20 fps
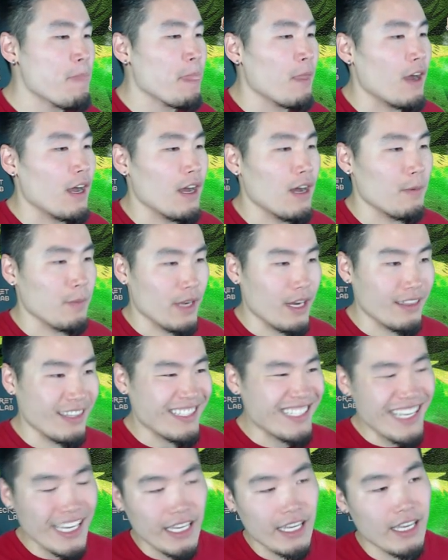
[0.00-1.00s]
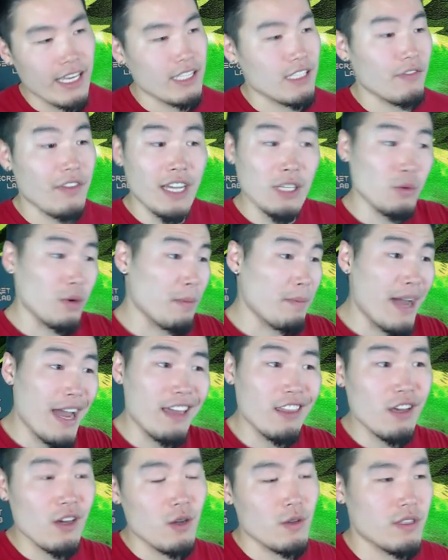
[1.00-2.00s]
Um, we got the tickets. If you guys want to buy
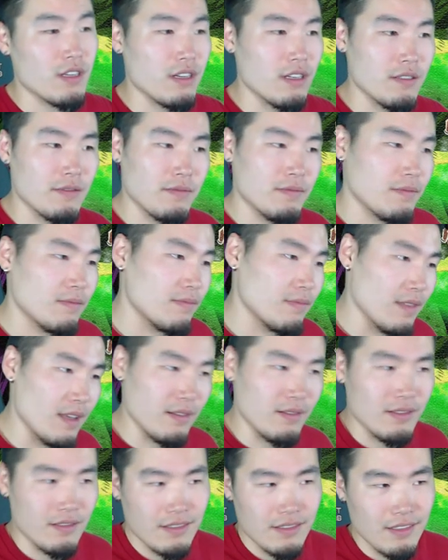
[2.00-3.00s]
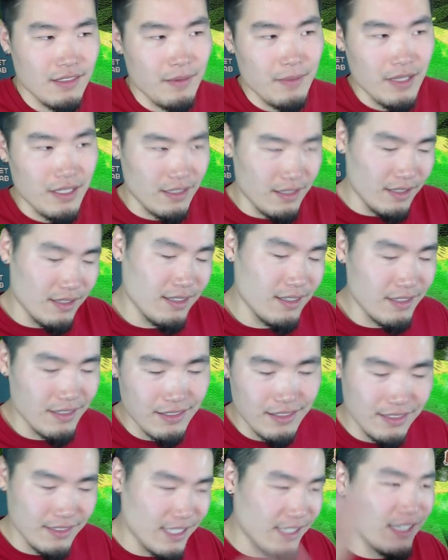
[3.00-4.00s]
those, they're, I mean,
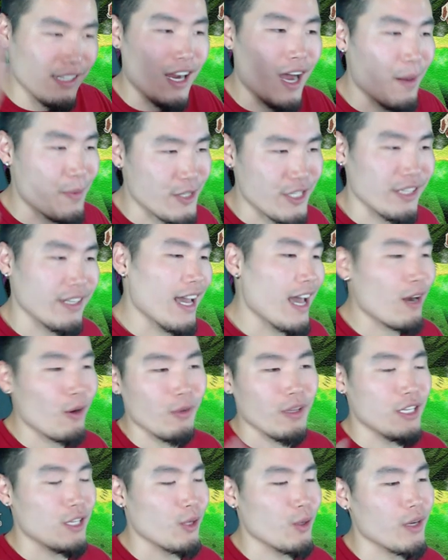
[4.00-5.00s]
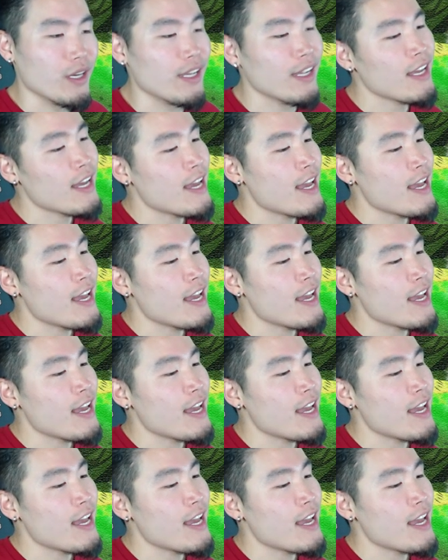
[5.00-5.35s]
it's an option. I don't really do it.